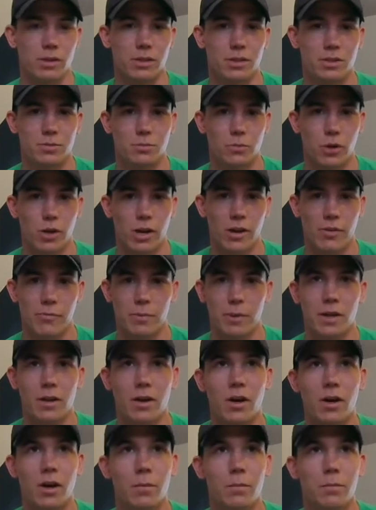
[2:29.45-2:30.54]
This morning I've been
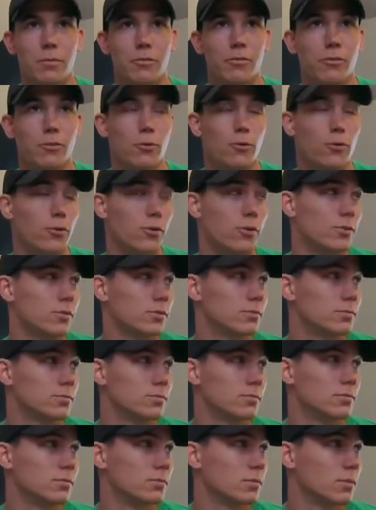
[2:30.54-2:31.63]
up for
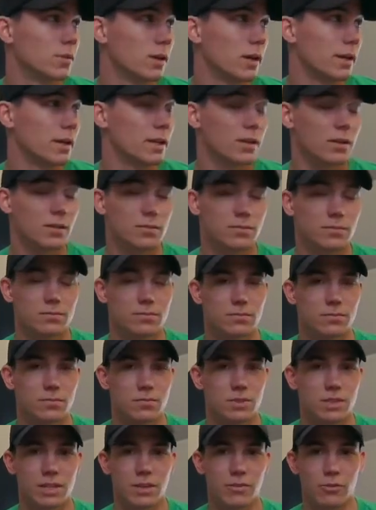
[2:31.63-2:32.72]
like
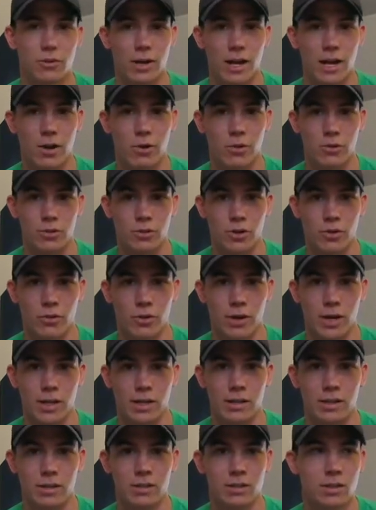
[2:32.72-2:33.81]
several hours
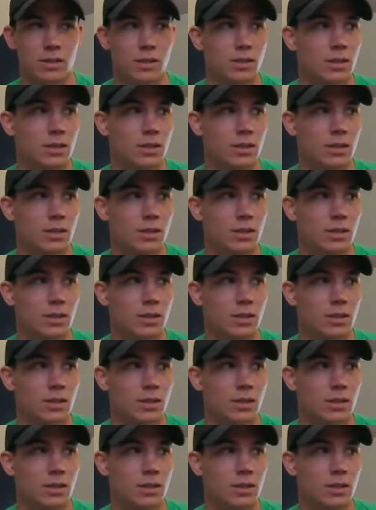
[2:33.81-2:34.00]
already,